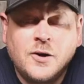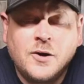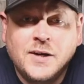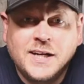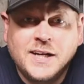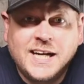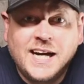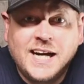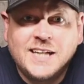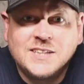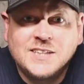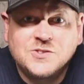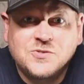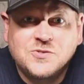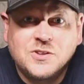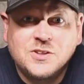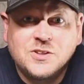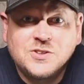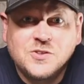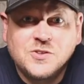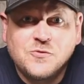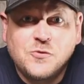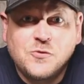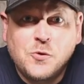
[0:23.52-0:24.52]
Alright guys,
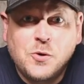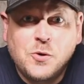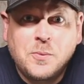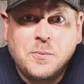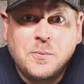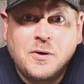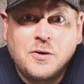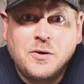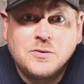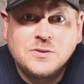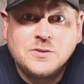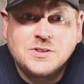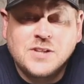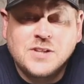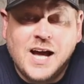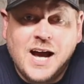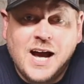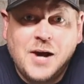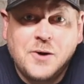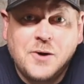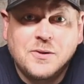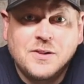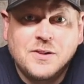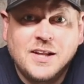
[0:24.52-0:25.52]
first and
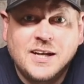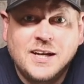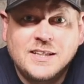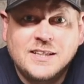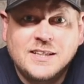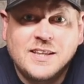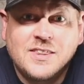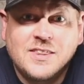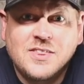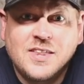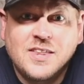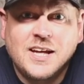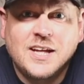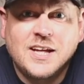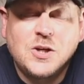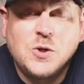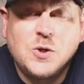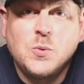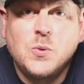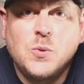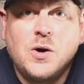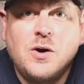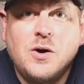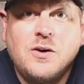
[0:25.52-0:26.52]
foremost, I would like to
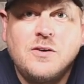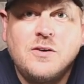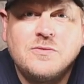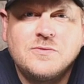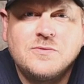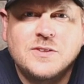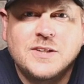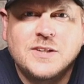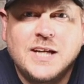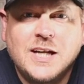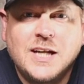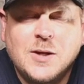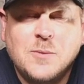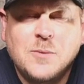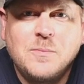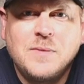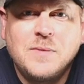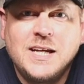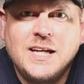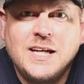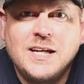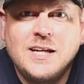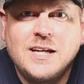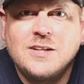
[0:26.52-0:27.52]
thank you all for
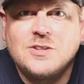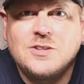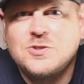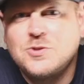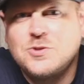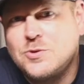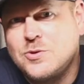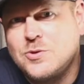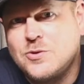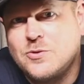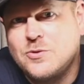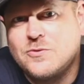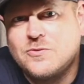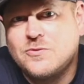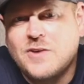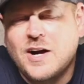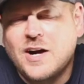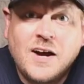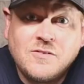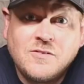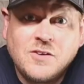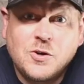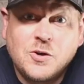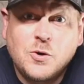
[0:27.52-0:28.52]
getting me to
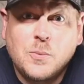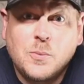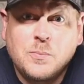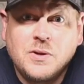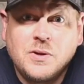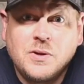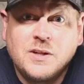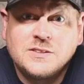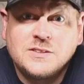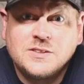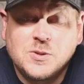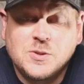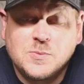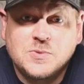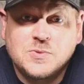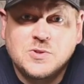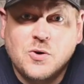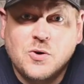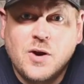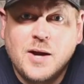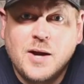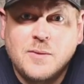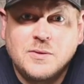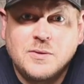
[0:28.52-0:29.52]
500 plus
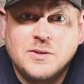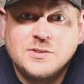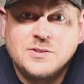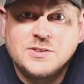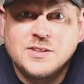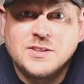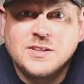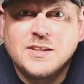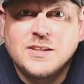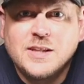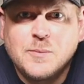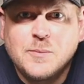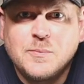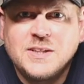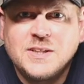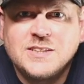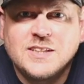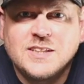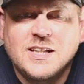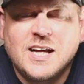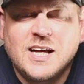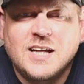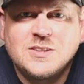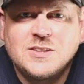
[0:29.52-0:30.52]
subscribers. That
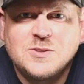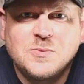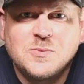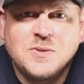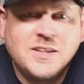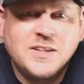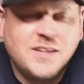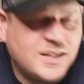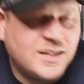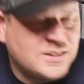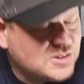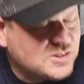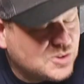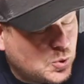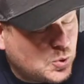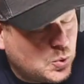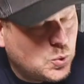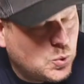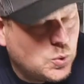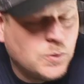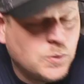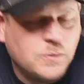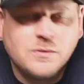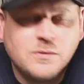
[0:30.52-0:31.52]
means a lot to me. That's
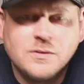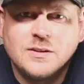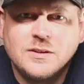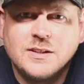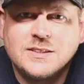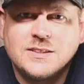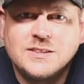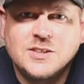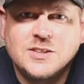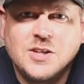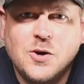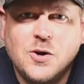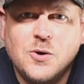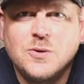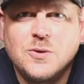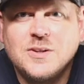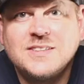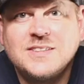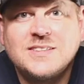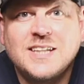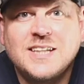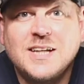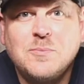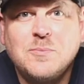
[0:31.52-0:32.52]
cool. Let's
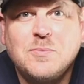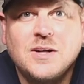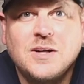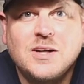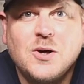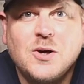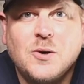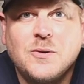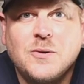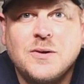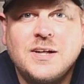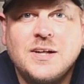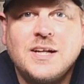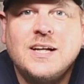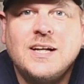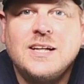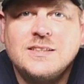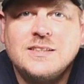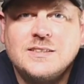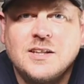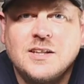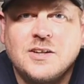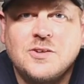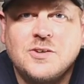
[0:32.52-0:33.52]
go. Let's keep it going.
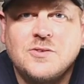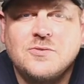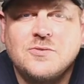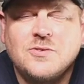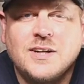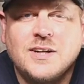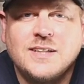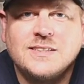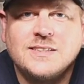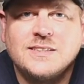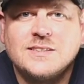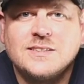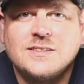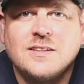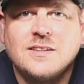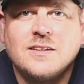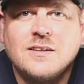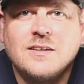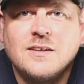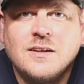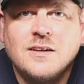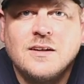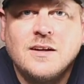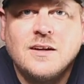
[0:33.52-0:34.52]
Tell your
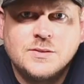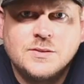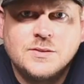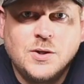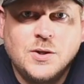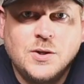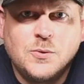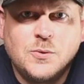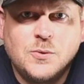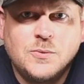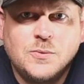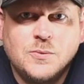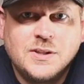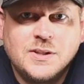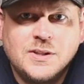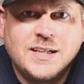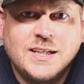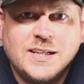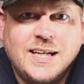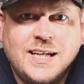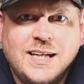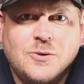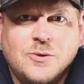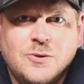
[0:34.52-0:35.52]
friends. So,
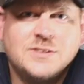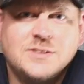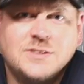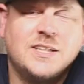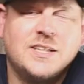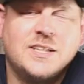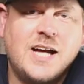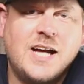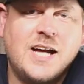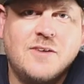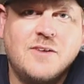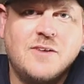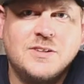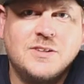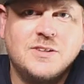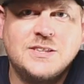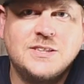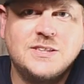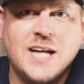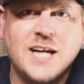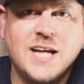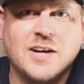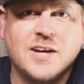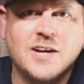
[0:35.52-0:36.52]
here is the
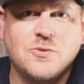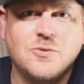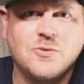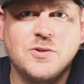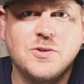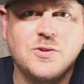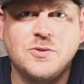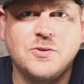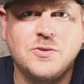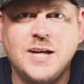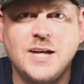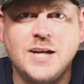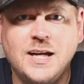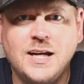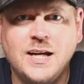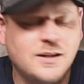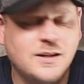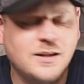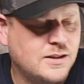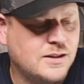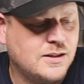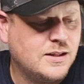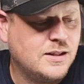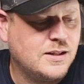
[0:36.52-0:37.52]
Novritsch
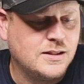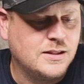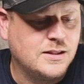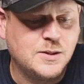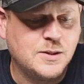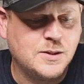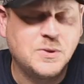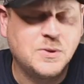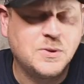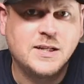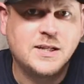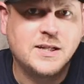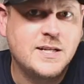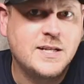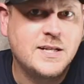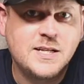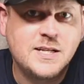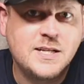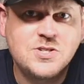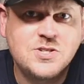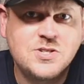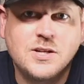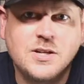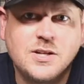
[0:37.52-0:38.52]
Tac338 limited
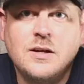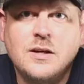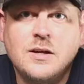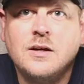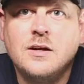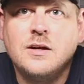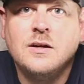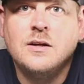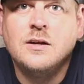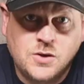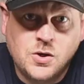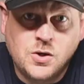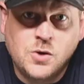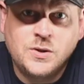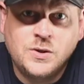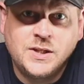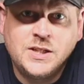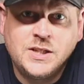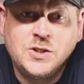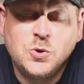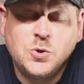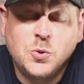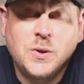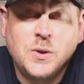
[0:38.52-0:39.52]
edition. They're
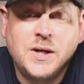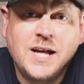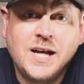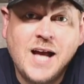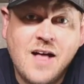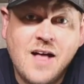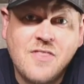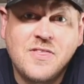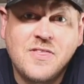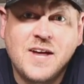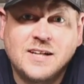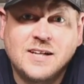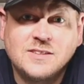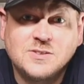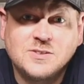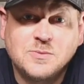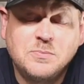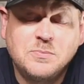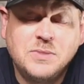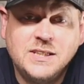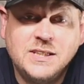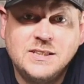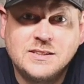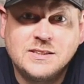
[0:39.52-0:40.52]
only doing
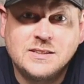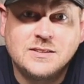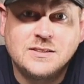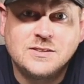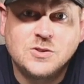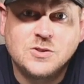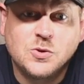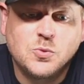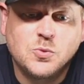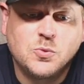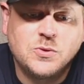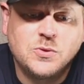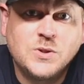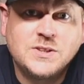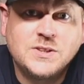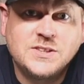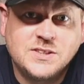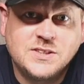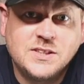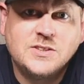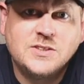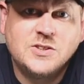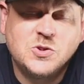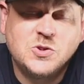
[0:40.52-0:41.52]
1,000 pieces,
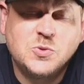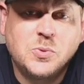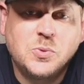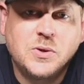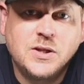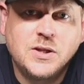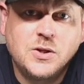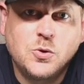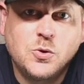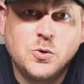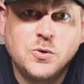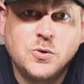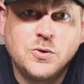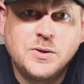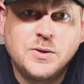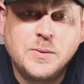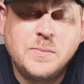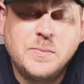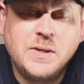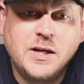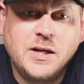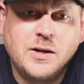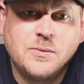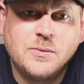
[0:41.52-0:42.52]
which this is pretty cool
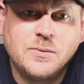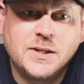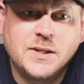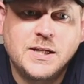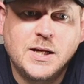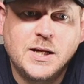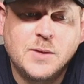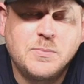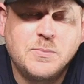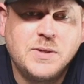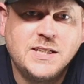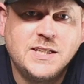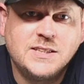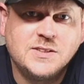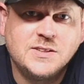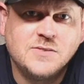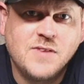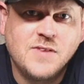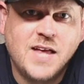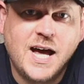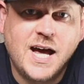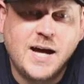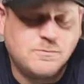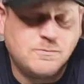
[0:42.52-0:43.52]
to be able to get a piece
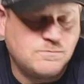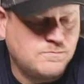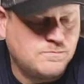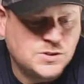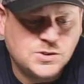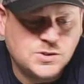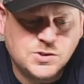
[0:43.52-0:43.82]
of that.